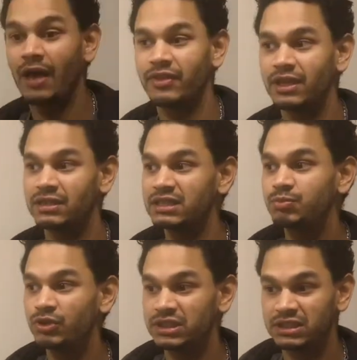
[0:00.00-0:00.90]
I think at
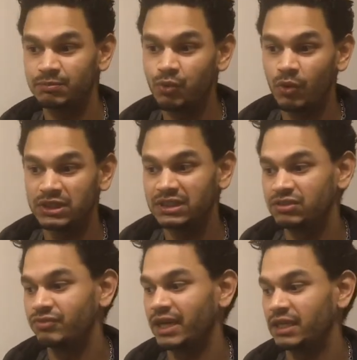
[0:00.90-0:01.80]
this point it's
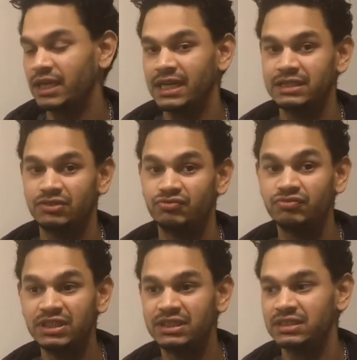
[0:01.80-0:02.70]
important to recognize the
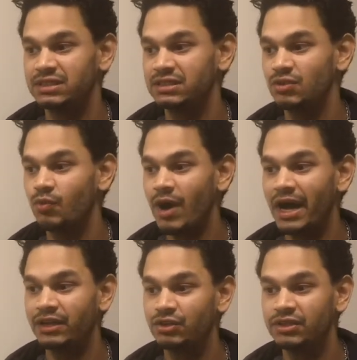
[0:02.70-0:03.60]
reasons as to
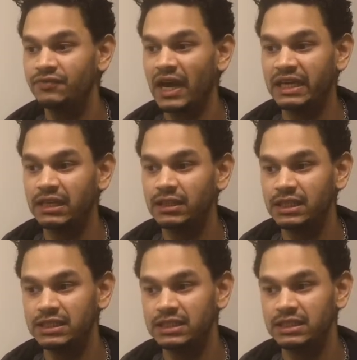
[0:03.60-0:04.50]
why you're defining
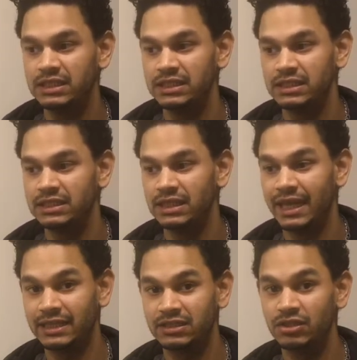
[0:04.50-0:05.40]
these
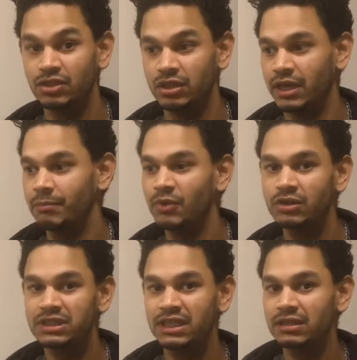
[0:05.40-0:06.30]
lengths early. I'm
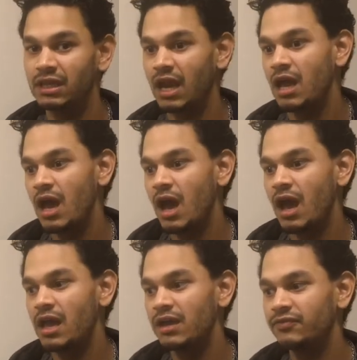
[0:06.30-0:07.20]
not saying that
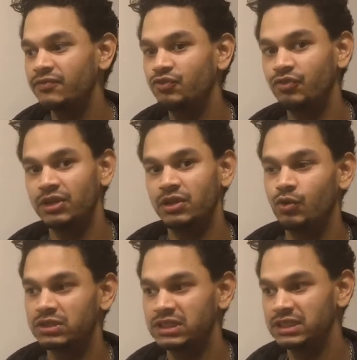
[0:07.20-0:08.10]
if during the
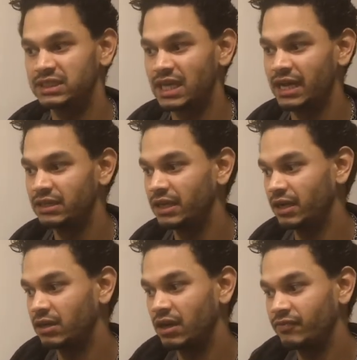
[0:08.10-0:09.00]
course of the design the
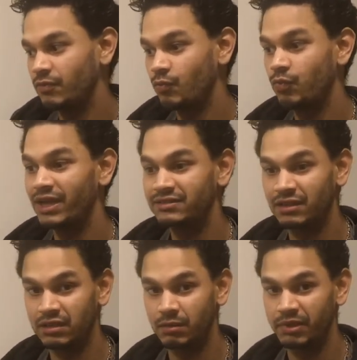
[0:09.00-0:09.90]
aircraft went
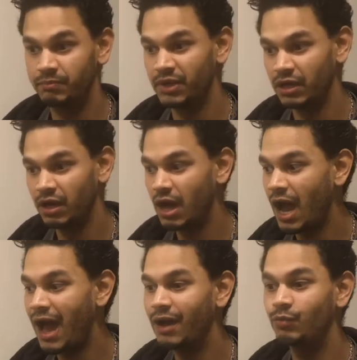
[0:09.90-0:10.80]
a little bit
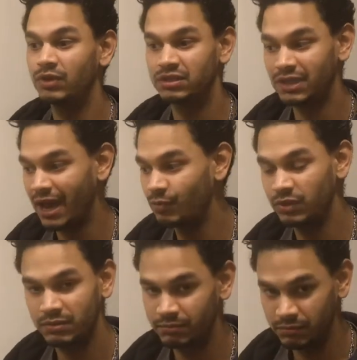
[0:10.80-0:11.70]
bigger, I
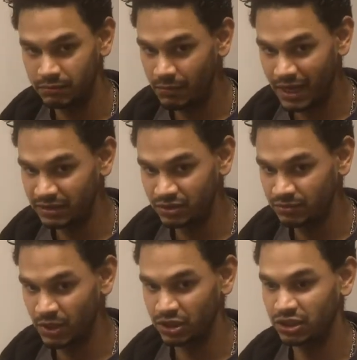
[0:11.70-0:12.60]
wouldn't mind
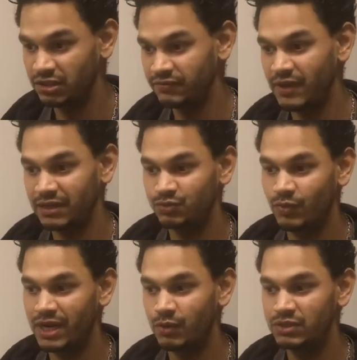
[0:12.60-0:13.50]
too much. And in fact,
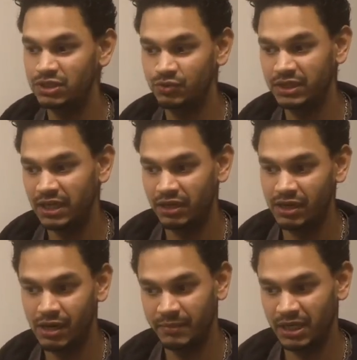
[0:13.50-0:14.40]
when I was doing the
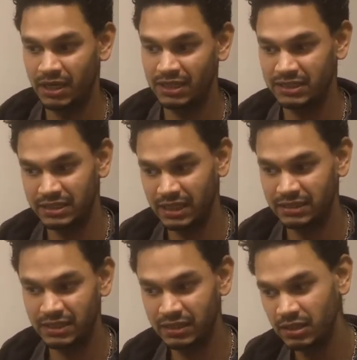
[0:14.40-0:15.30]
aerodynamic analysis, I
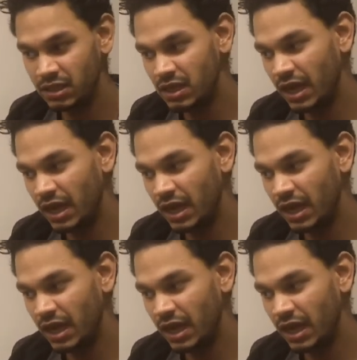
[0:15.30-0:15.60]
did